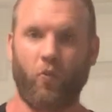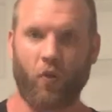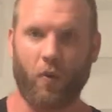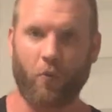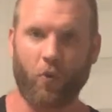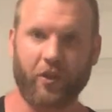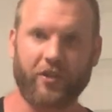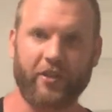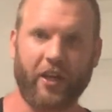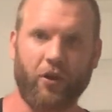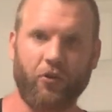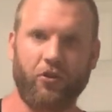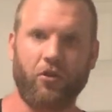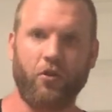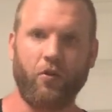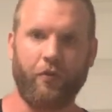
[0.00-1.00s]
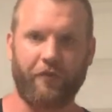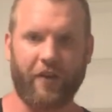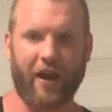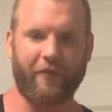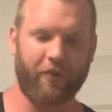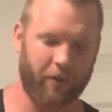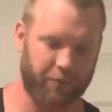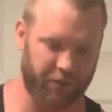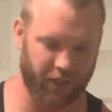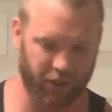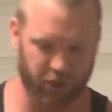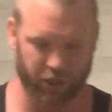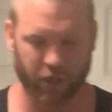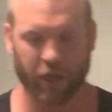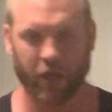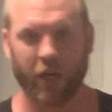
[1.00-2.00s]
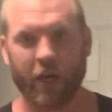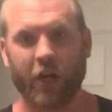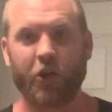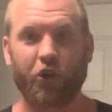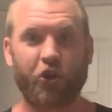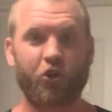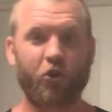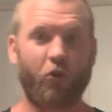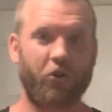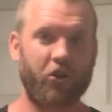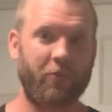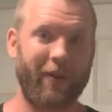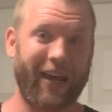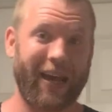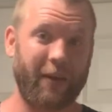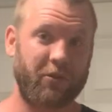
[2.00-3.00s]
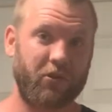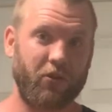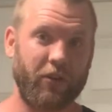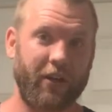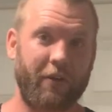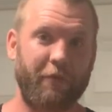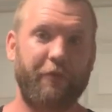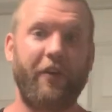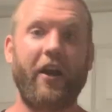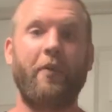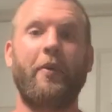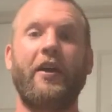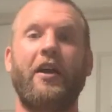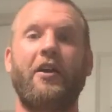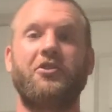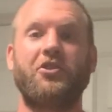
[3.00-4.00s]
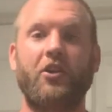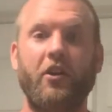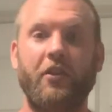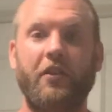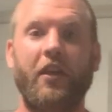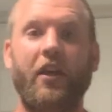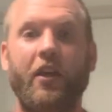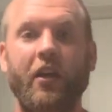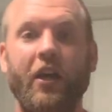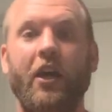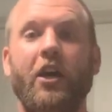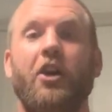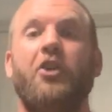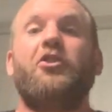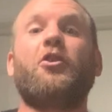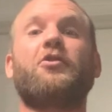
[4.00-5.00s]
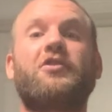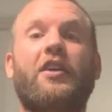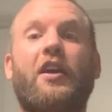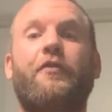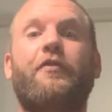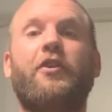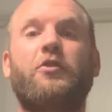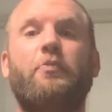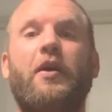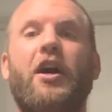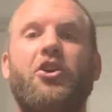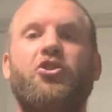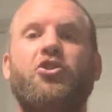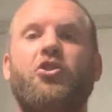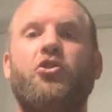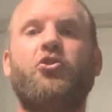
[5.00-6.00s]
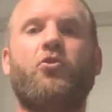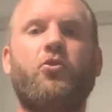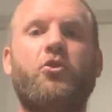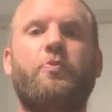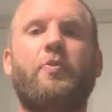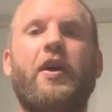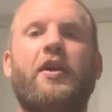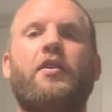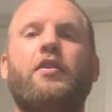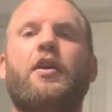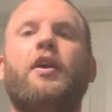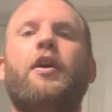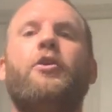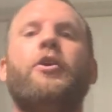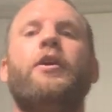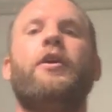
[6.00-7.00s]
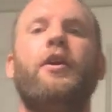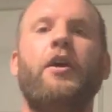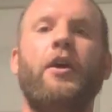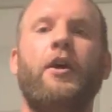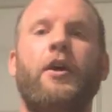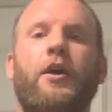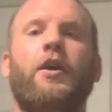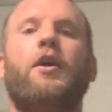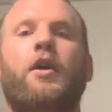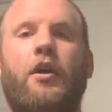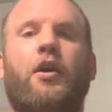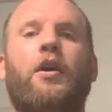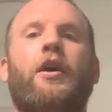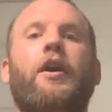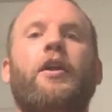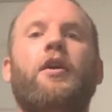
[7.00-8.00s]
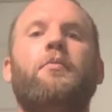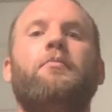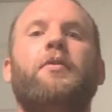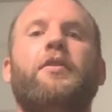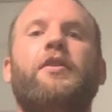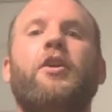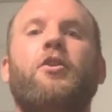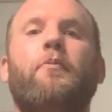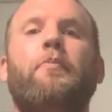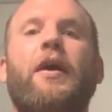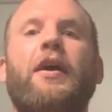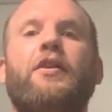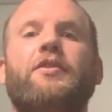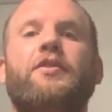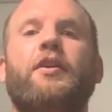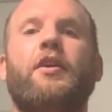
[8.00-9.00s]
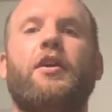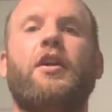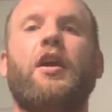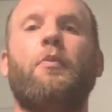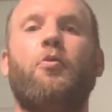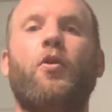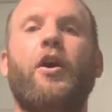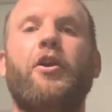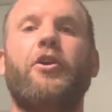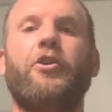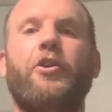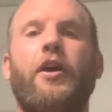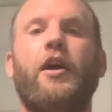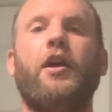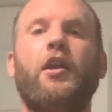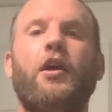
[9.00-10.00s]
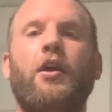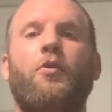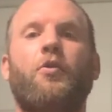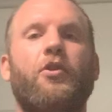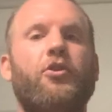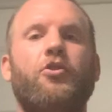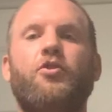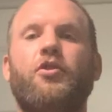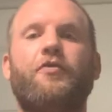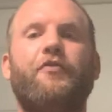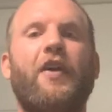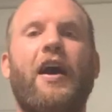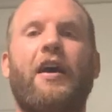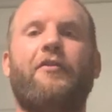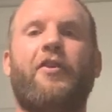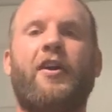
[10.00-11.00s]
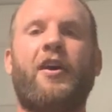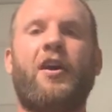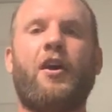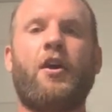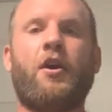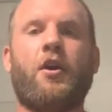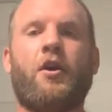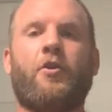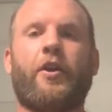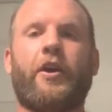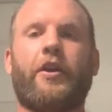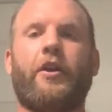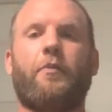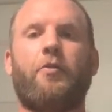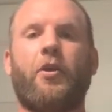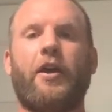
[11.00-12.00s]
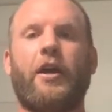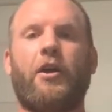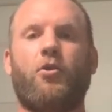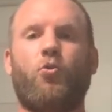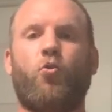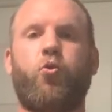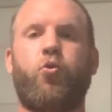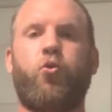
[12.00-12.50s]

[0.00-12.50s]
1 more cycle through, 5 reps each. Your shoulders should be absolutely on fire by now. It's a good thing. Don't sacrifice posture. Shoulders back and down. Head up. Pretend you're balancing a cup of water in your head. And we're going to do just 5. Right here. Burn out.